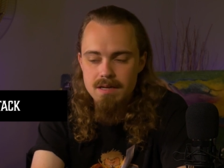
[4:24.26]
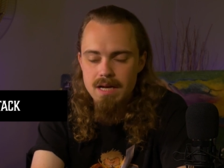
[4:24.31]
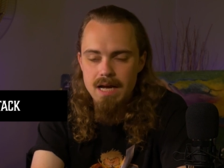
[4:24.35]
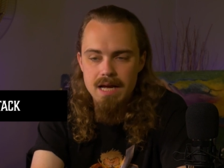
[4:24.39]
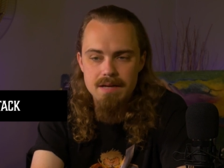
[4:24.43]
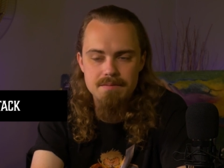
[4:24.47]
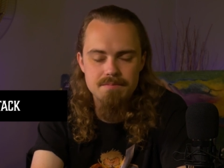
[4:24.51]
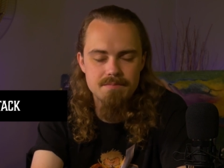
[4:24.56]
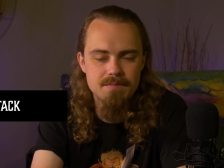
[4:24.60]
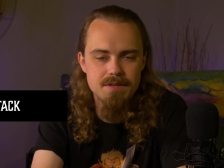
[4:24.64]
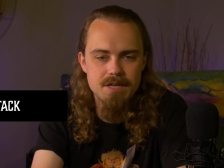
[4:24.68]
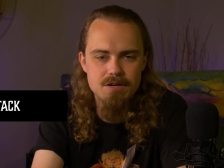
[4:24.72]

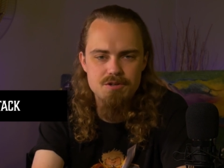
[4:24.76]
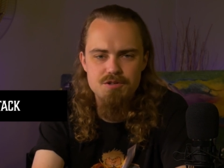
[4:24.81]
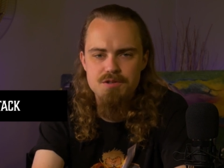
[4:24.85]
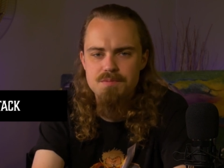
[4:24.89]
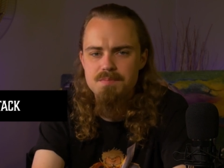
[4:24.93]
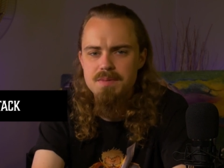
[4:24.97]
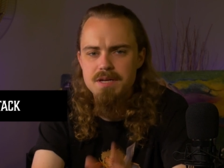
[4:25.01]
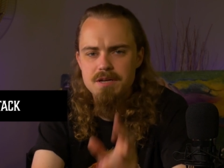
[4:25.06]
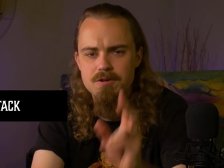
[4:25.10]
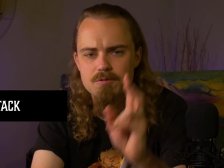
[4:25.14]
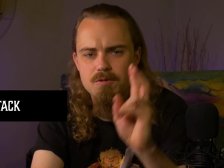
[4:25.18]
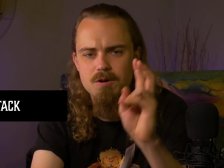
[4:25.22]
I, there
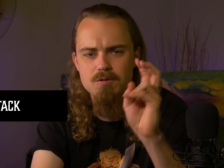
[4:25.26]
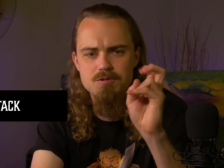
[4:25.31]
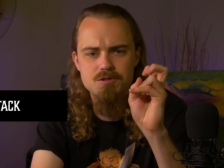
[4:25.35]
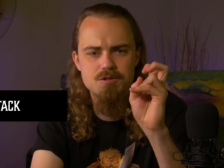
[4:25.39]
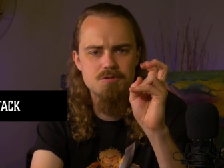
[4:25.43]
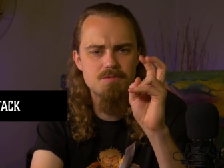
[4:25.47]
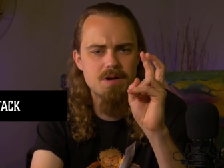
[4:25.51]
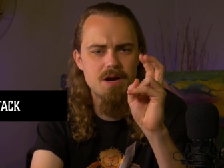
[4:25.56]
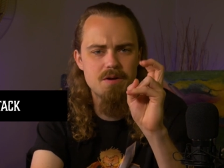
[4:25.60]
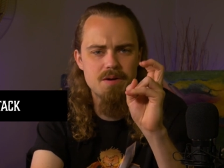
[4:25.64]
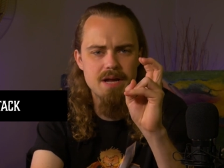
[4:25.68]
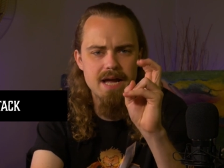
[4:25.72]
should be quotes
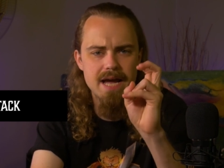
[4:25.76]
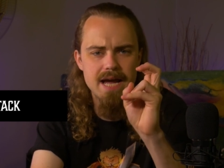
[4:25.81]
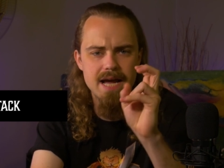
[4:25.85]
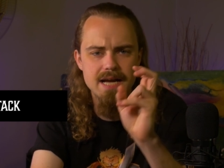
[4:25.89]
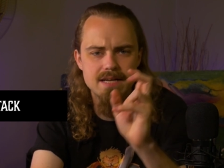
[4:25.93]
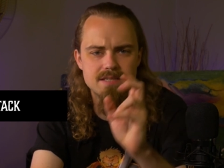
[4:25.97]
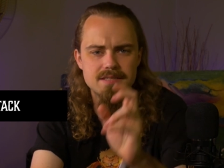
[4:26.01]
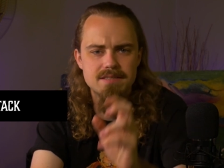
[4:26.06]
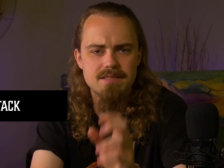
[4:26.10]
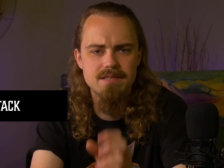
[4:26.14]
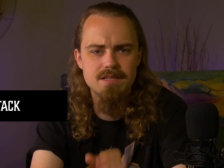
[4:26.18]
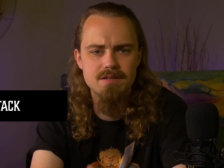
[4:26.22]
around
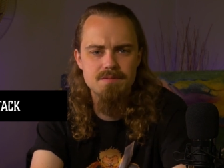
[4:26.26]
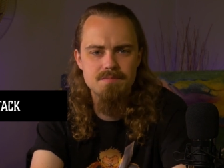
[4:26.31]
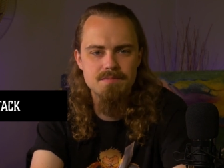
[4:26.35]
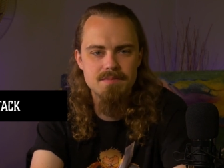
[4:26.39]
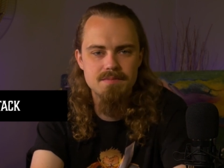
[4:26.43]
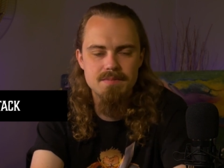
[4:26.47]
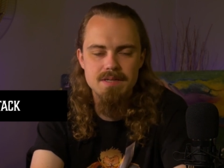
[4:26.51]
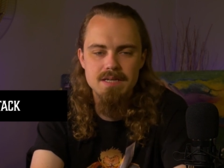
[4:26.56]
axe. You,